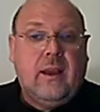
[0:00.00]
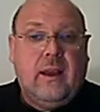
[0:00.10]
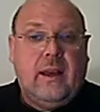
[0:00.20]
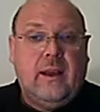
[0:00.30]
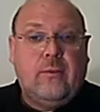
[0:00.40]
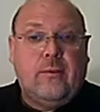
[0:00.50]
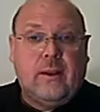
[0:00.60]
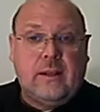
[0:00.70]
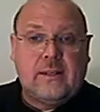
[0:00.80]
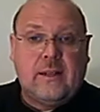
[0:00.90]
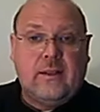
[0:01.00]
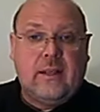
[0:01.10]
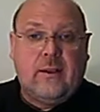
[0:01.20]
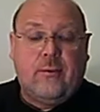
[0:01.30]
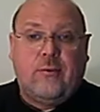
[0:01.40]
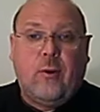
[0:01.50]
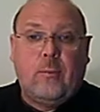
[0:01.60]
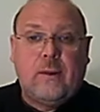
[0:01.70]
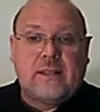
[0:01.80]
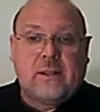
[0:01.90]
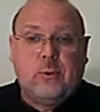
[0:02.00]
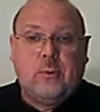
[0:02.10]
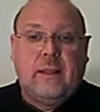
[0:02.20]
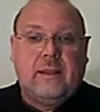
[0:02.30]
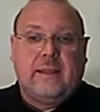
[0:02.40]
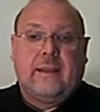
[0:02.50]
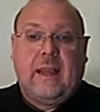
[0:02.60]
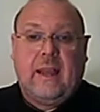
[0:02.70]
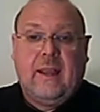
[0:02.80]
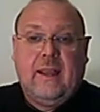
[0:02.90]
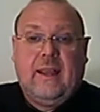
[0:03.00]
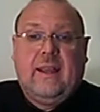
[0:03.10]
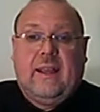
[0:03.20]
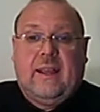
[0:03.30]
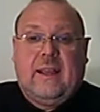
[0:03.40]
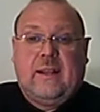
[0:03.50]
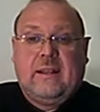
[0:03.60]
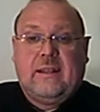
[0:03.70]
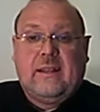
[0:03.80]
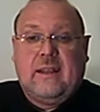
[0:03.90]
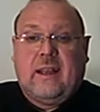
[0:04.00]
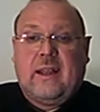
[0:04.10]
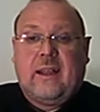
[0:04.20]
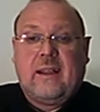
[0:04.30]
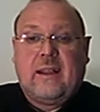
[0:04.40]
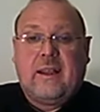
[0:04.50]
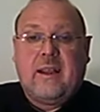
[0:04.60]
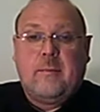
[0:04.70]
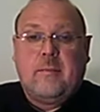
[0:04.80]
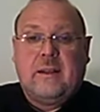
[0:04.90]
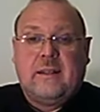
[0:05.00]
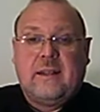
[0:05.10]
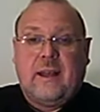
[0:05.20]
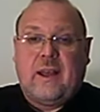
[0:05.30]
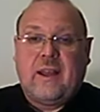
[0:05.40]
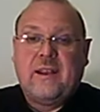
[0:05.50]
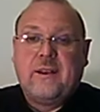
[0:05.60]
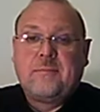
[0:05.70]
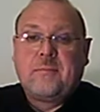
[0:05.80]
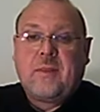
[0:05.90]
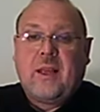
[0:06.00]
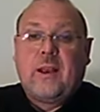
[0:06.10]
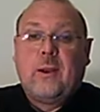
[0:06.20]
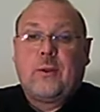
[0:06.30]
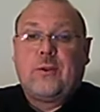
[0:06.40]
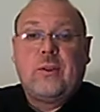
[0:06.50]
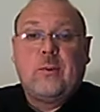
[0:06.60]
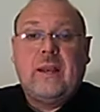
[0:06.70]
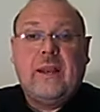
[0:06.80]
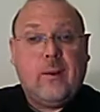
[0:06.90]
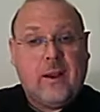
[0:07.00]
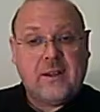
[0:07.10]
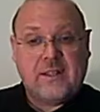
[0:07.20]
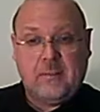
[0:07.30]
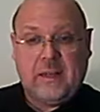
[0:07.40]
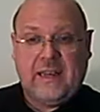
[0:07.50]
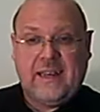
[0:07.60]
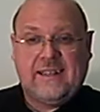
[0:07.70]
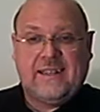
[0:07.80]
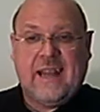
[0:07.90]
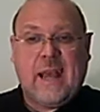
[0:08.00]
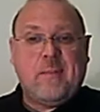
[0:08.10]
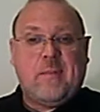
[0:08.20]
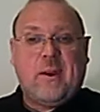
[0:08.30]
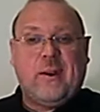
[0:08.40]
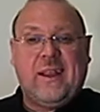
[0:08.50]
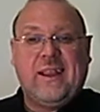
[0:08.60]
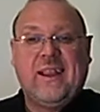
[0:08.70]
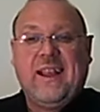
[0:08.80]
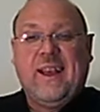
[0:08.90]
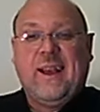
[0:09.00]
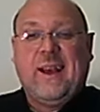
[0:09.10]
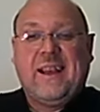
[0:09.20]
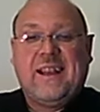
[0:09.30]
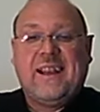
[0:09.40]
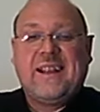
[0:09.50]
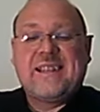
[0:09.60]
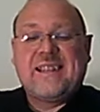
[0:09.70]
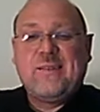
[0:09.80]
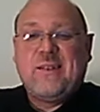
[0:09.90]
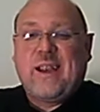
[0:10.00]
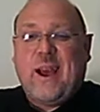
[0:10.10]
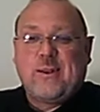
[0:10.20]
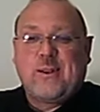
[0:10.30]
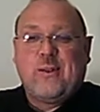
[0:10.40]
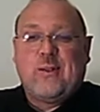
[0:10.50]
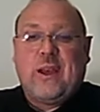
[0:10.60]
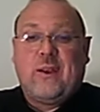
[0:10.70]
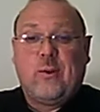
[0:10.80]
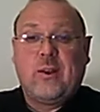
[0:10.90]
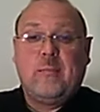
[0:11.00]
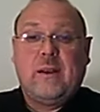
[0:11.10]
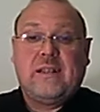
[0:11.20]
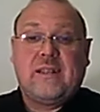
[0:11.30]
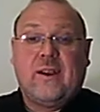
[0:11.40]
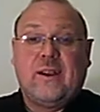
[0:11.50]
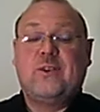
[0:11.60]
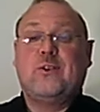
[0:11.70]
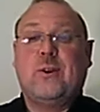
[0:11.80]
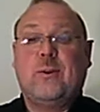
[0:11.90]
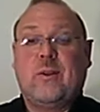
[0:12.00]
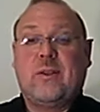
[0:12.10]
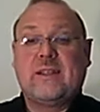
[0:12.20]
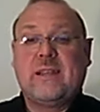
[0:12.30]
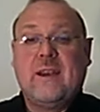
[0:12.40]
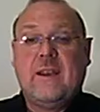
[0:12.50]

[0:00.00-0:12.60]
Uh, find us in the former school building and uh, come and uh, look through the window like somebody did today apparently uh, and see what goes on there, or come inside and join with us.